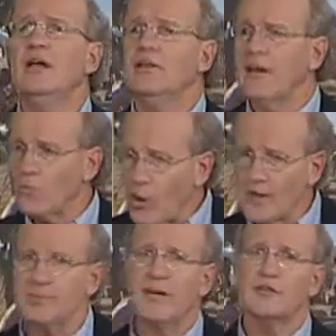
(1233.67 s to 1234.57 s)
that
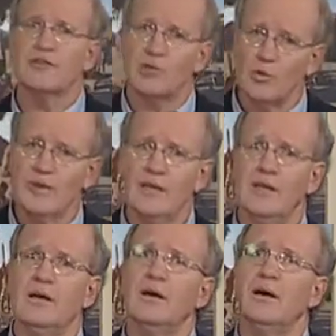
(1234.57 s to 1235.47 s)
wiped out so
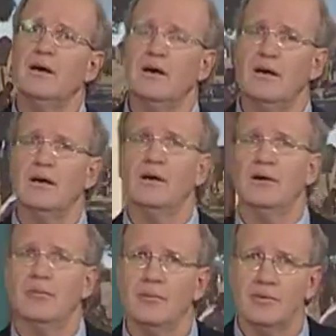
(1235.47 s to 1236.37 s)
many
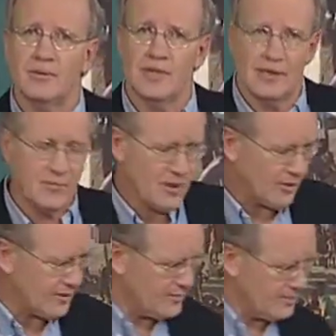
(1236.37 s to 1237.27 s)
Native
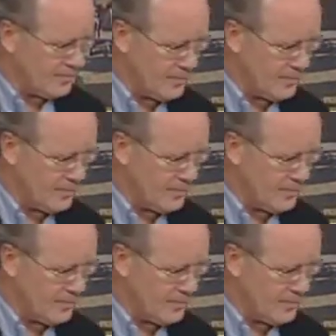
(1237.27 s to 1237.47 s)
Americans.